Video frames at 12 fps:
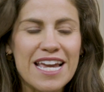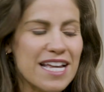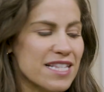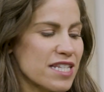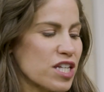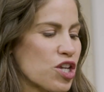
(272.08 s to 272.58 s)

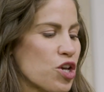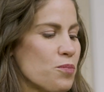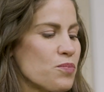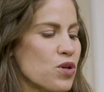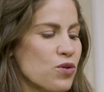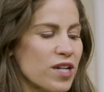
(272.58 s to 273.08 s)
It's
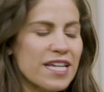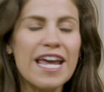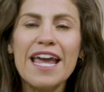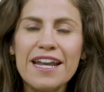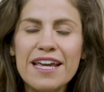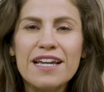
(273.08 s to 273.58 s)

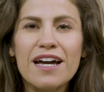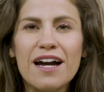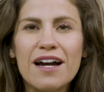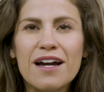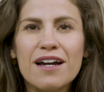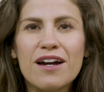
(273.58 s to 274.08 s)
communicating
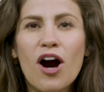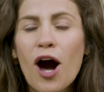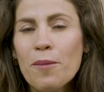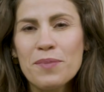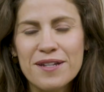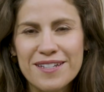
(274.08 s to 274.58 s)

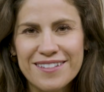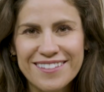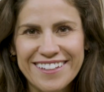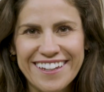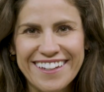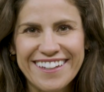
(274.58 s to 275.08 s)

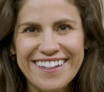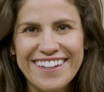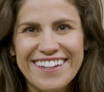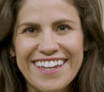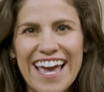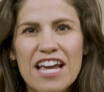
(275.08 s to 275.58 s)
competently,
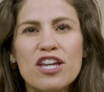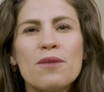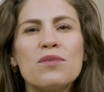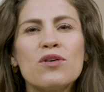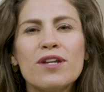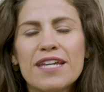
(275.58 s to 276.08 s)
okay?
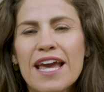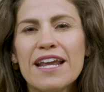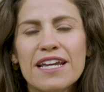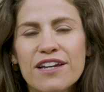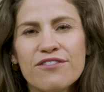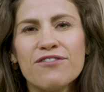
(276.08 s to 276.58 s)

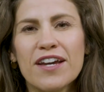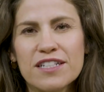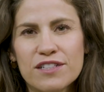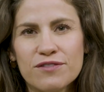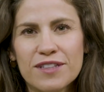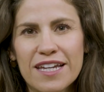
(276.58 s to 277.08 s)
Communicating
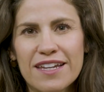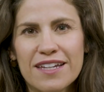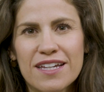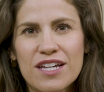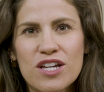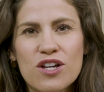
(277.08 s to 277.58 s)
effectively.
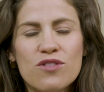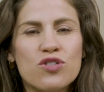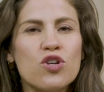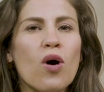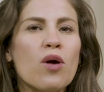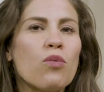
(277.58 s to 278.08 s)

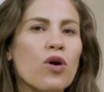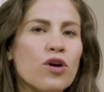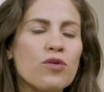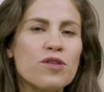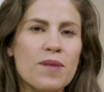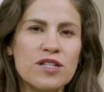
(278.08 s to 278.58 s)
So I
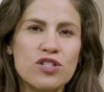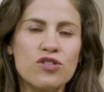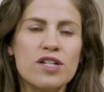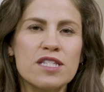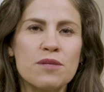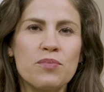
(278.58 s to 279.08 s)
work with my
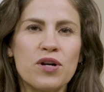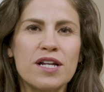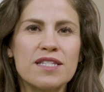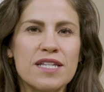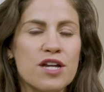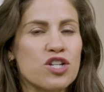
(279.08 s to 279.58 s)
students at
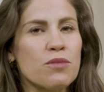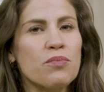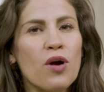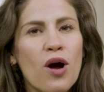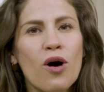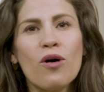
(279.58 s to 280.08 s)
Pronunciation
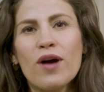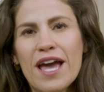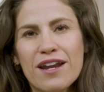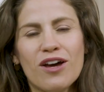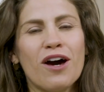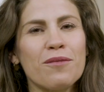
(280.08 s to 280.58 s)
Pro
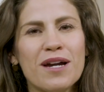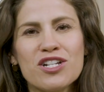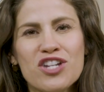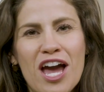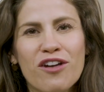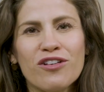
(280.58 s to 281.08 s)
and on my
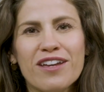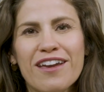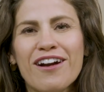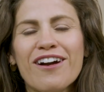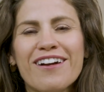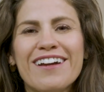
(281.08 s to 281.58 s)
channel
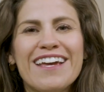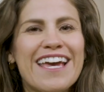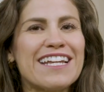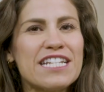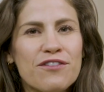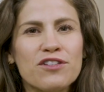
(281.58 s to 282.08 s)
here,
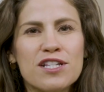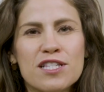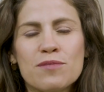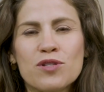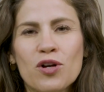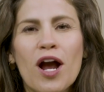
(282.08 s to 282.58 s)
and definitely
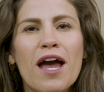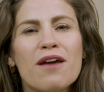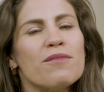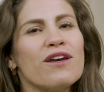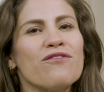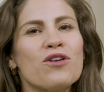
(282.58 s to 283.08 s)

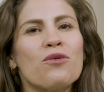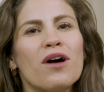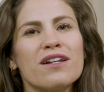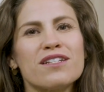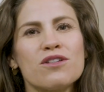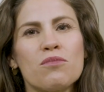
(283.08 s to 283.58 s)
subscribe if you
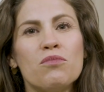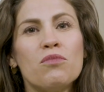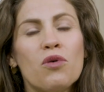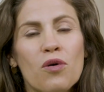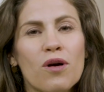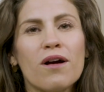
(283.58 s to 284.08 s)
want
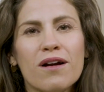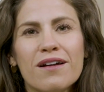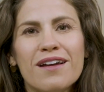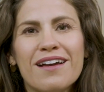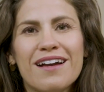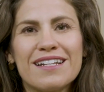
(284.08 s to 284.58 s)
more
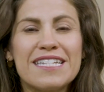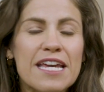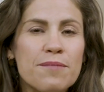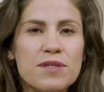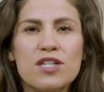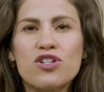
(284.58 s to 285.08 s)

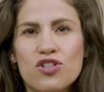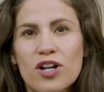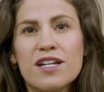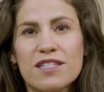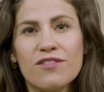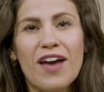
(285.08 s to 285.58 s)
tips and
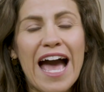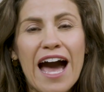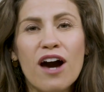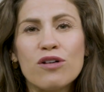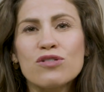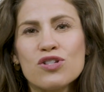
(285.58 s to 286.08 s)
tricks of
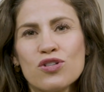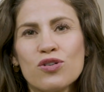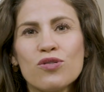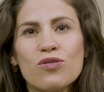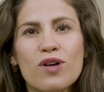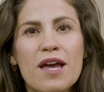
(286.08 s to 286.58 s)
how
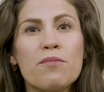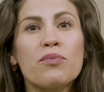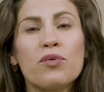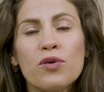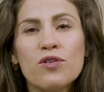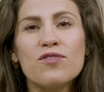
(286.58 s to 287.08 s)
to
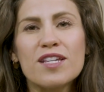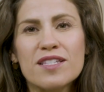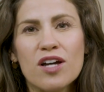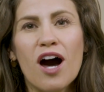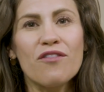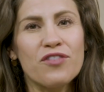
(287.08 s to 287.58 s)
improve this
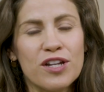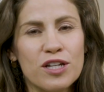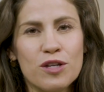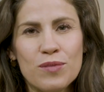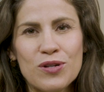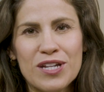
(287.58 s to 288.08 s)
confident
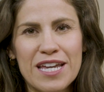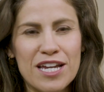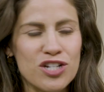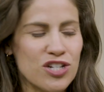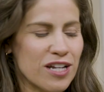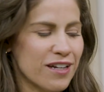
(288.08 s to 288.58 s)

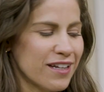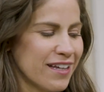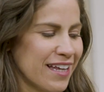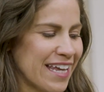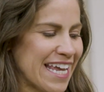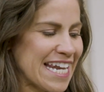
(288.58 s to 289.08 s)
communication
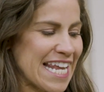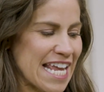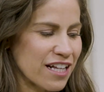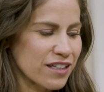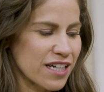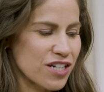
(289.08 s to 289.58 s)
in
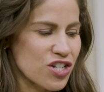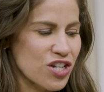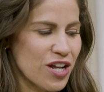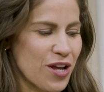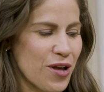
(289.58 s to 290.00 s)
English.